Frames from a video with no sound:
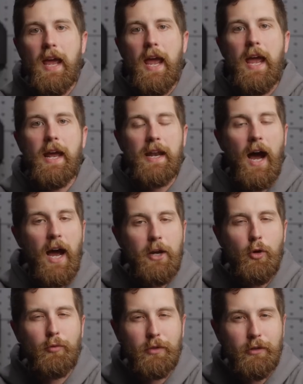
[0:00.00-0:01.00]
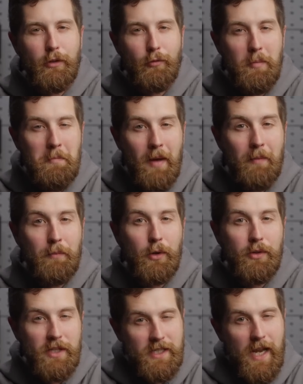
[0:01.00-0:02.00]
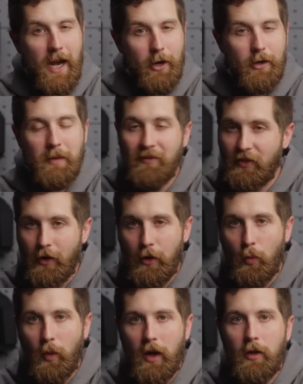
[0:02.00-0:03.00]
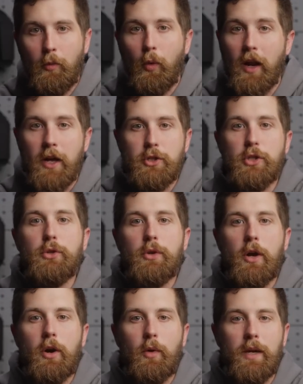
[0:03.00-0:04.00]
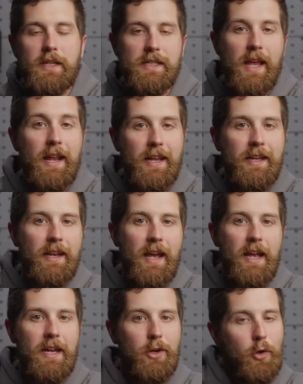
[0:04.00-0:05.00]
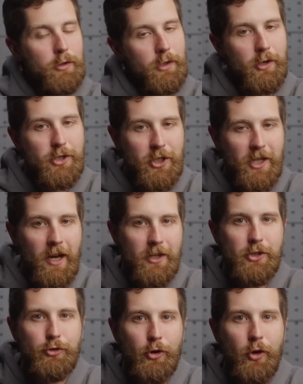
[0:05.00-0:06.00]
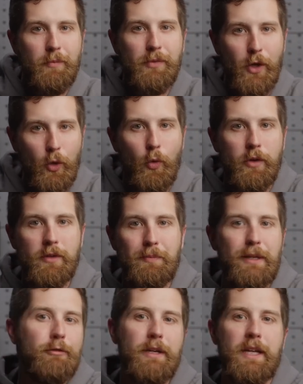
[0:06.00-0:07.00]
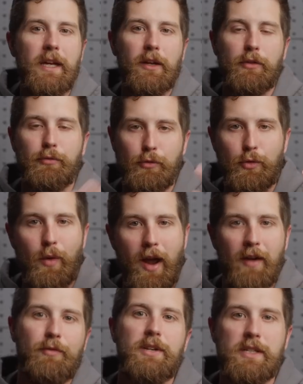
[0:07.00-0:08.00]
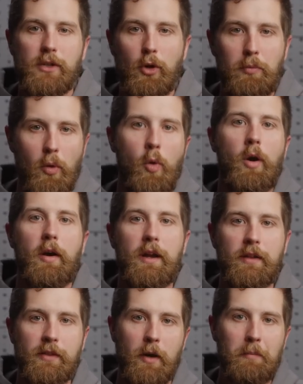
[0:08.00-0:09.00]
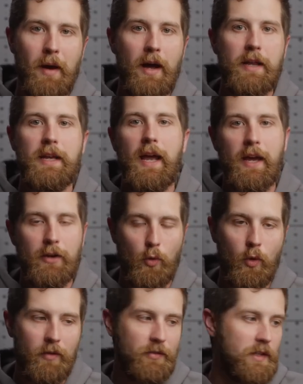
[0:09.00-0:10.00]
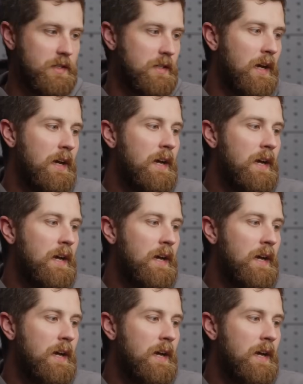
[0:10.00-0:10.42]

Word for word: And I don't really remember this acronym very well. What I do know is that in a cholinergic toxidrome, they're going to be leaking through every single pore in their body and orifice.